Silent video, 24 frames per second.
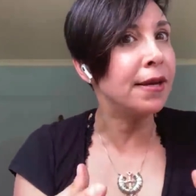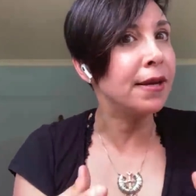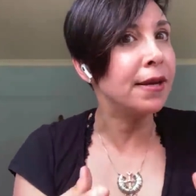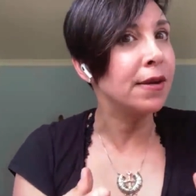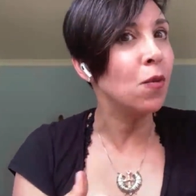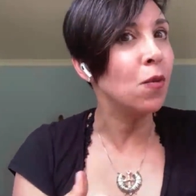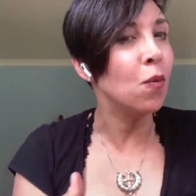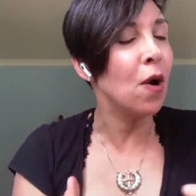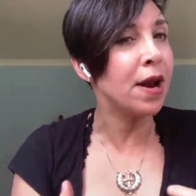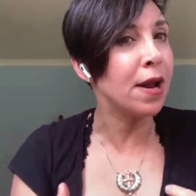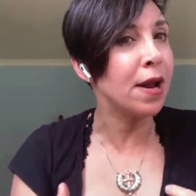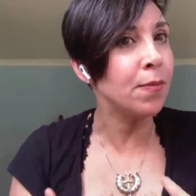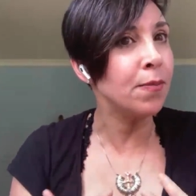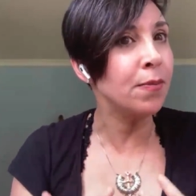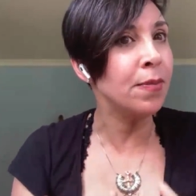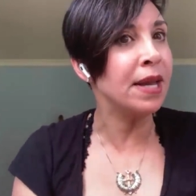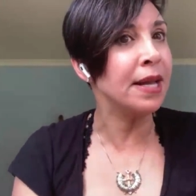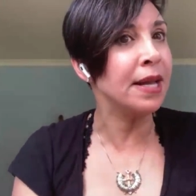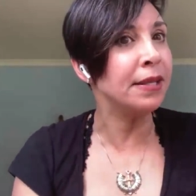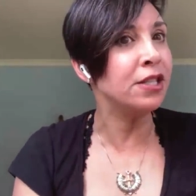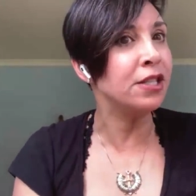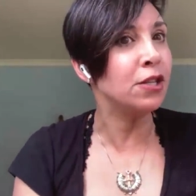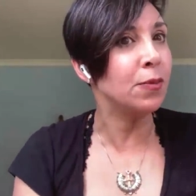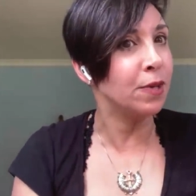what it
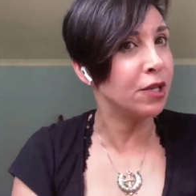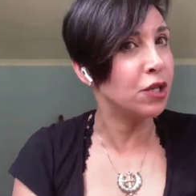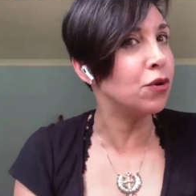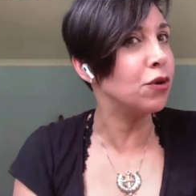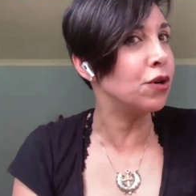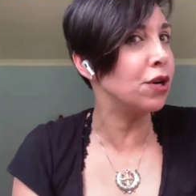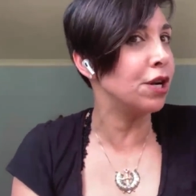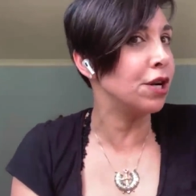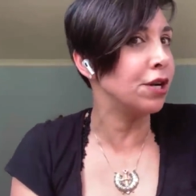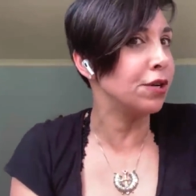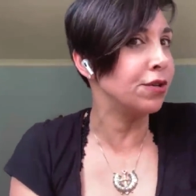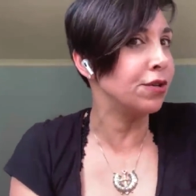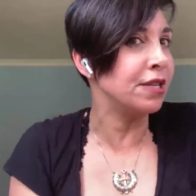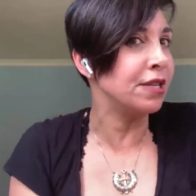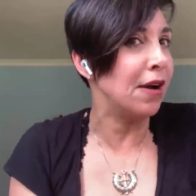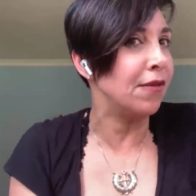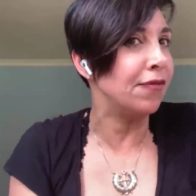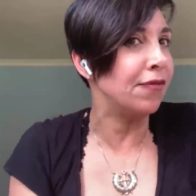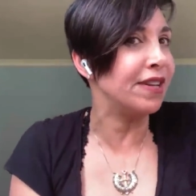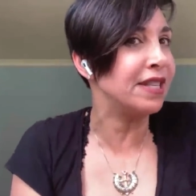means to be true to yourself.